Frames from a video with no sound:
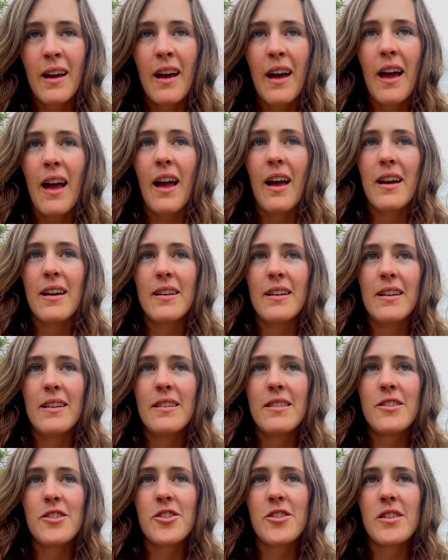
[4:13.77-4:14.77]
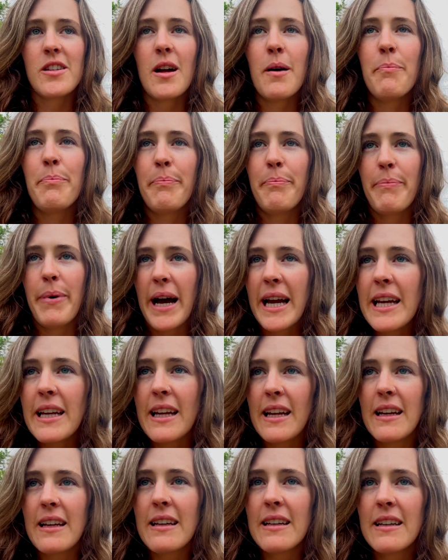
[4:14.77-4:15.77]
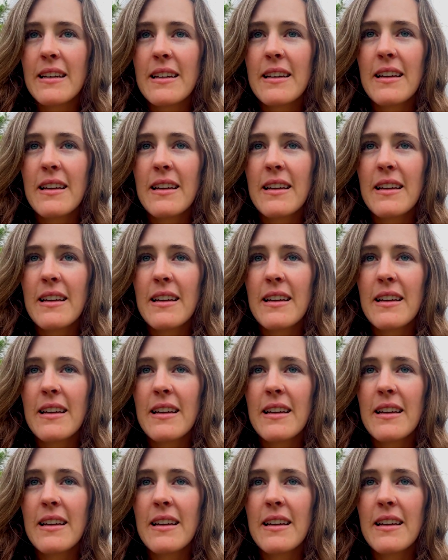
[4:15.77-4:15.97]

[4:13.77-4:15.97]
And just abiding